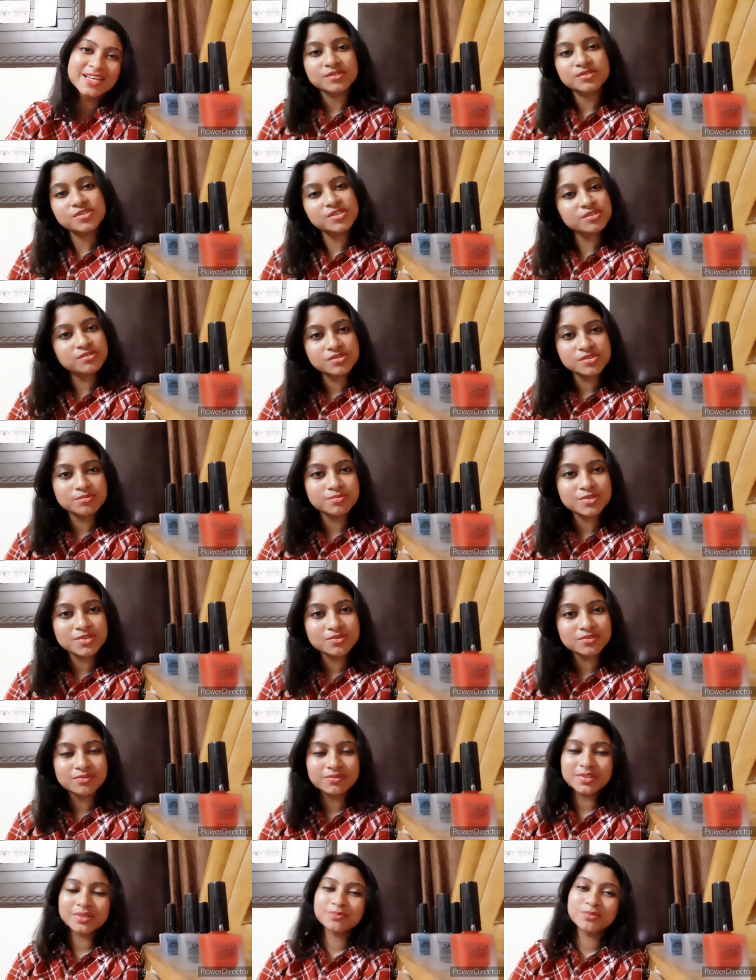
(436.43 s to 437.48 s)
So see you super
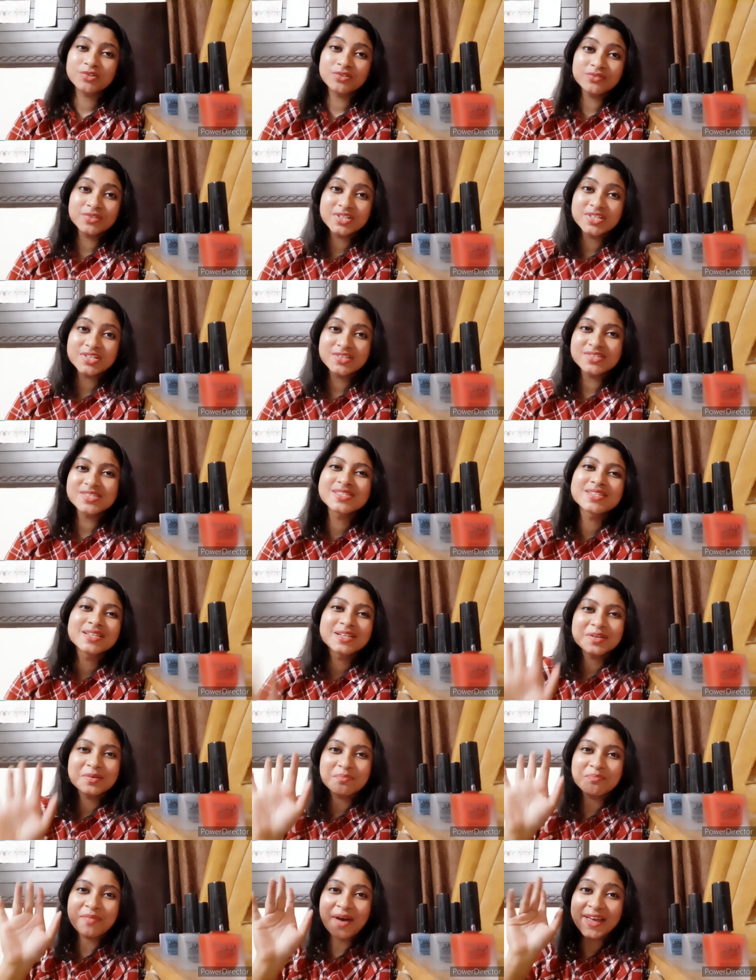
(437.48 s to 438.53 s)
soon with more videos.
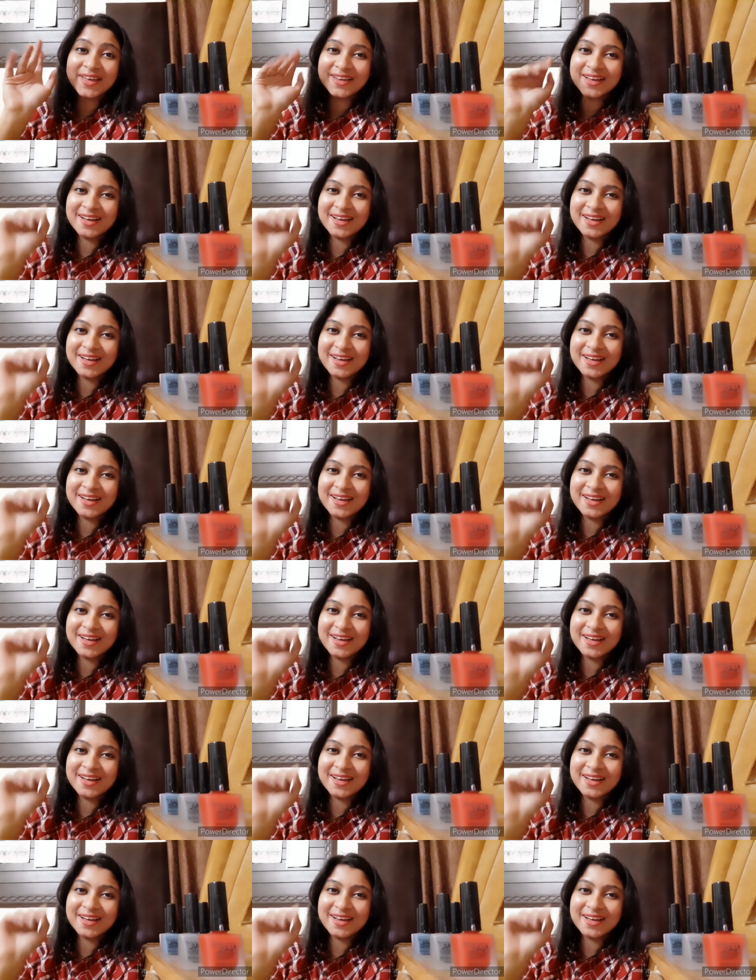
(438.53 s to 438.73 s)
Bye